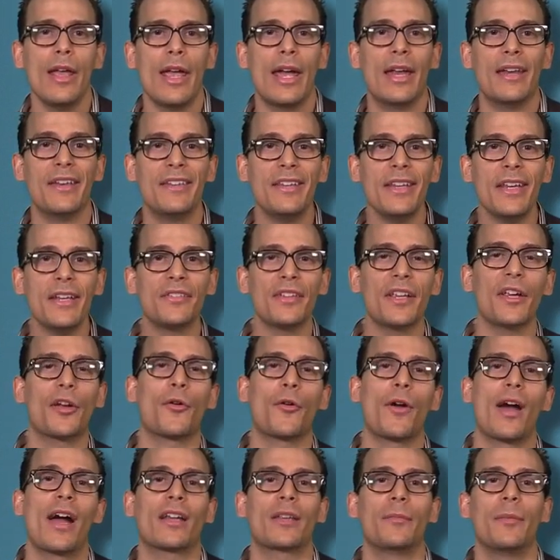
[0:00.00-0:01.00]
And D is
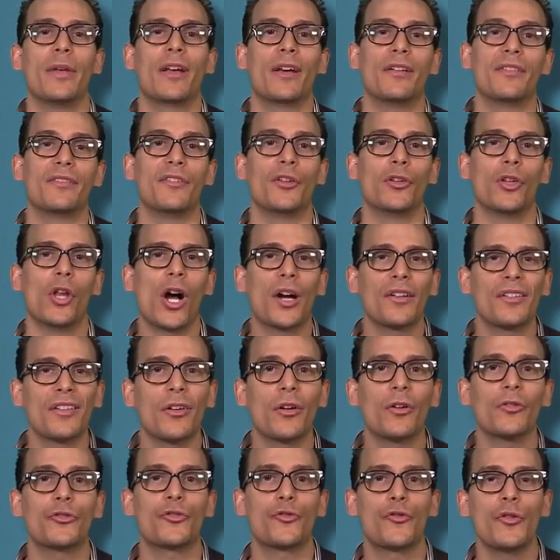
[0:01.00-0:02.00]
incorrect because
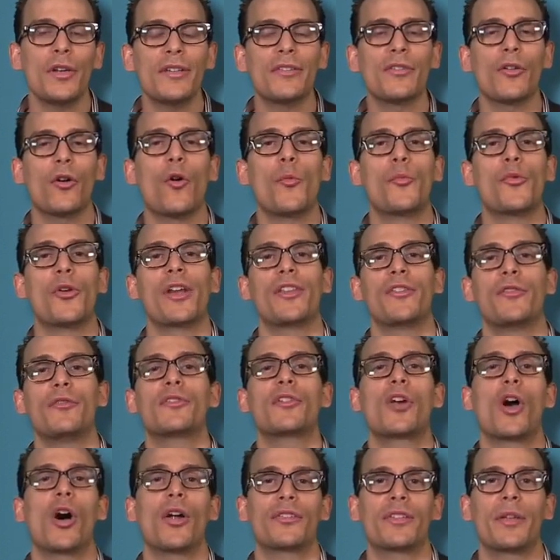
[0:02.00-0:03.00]
naloxegol treats
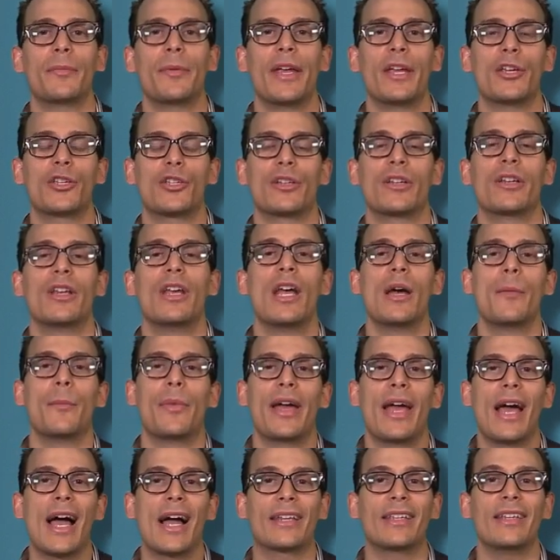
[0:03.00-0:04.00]
opioid-induced constipation
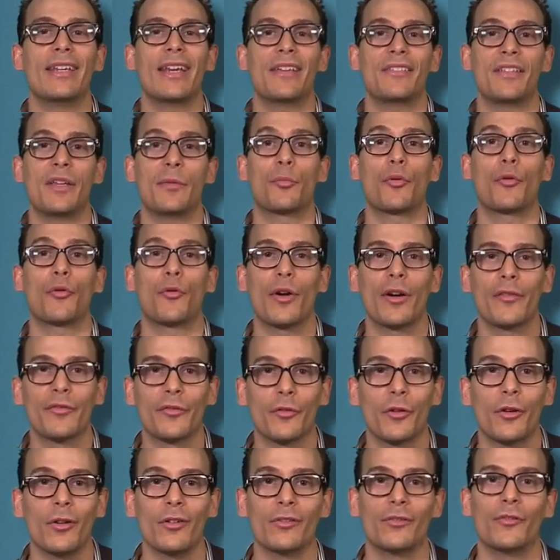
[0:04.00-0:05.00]
by acting as a
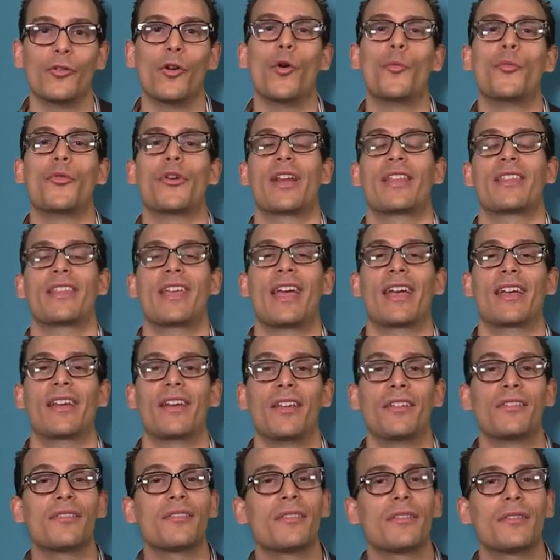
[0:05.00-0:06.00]
peripheral opioid
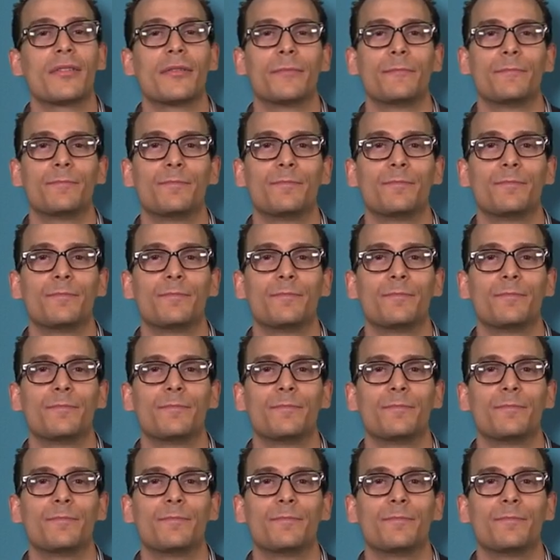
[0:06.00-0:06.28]
antagonist.